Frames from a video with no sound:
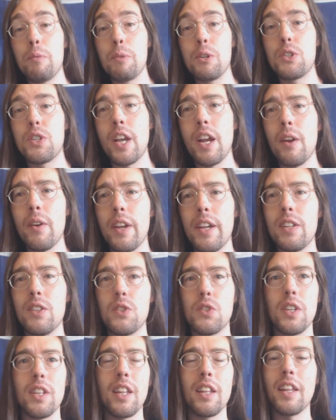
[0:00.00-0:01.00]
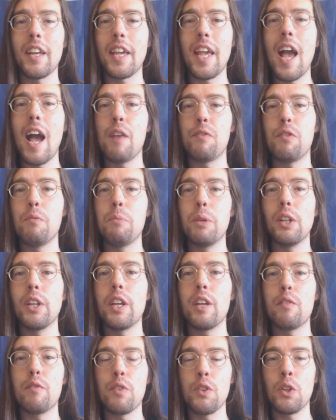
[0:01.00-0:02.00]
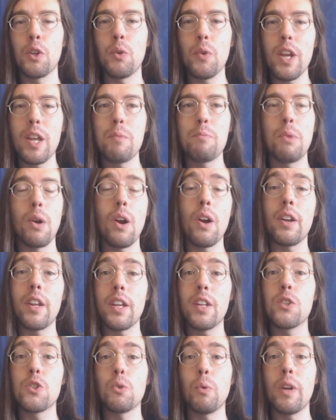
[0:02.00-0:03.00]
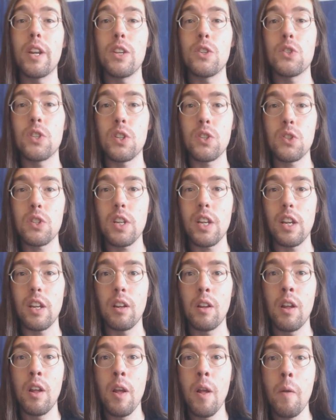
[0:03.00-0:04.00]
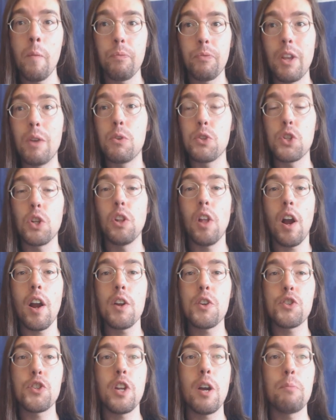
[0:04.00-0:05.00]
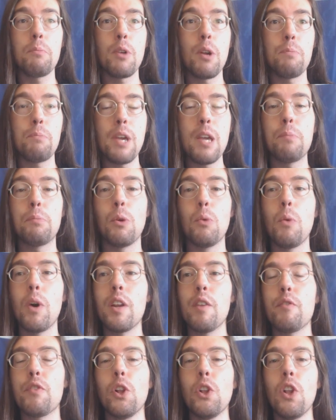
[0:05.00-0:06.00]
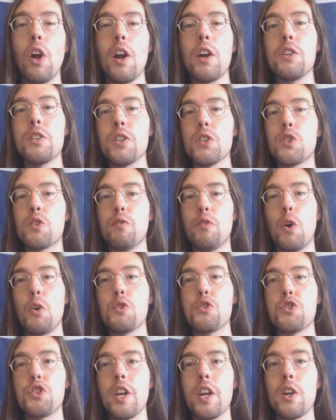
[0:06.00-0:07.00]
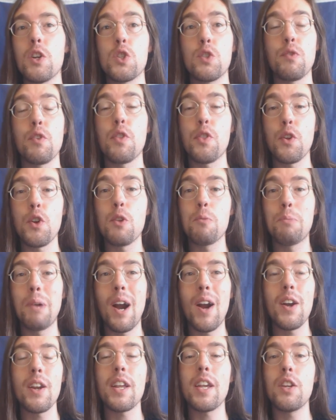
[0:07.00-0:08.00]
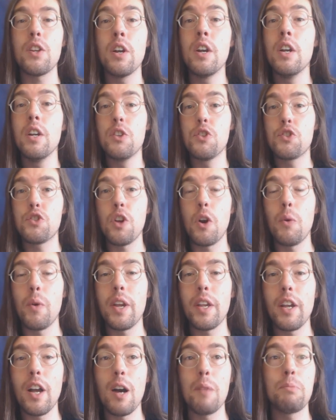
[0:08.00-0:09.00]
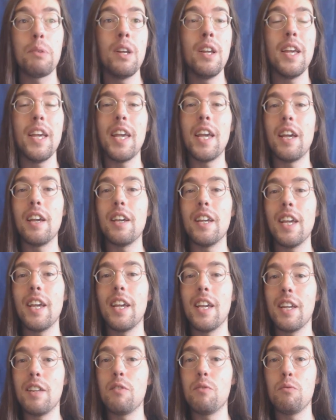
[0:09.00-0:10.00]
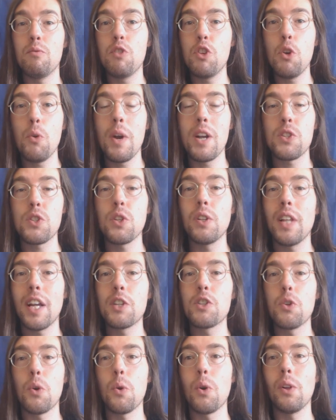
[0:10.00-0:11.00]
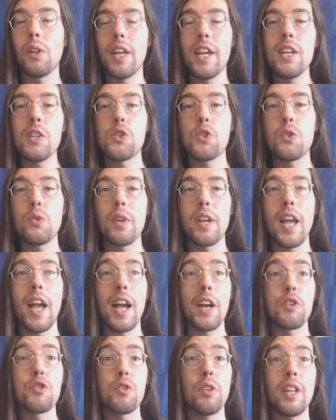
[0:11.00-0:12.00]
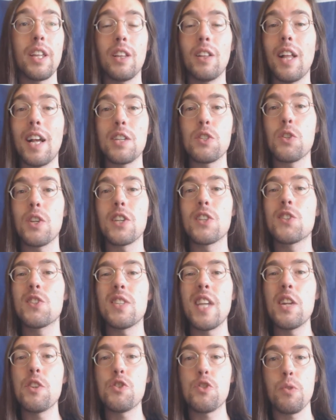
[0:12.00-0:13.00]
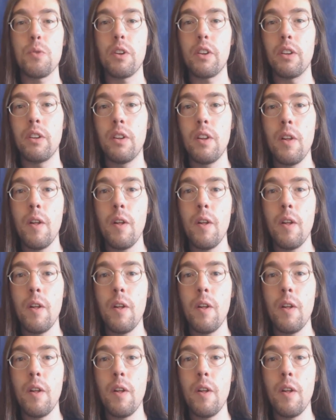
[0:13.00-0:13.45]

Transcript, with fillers: Libertarians, and then like 500,000 for the Green Party in 2016. It was a large number of people, one of the largest vote shares for third party showing up in U.S. electoral history, actually, in the last, like, century.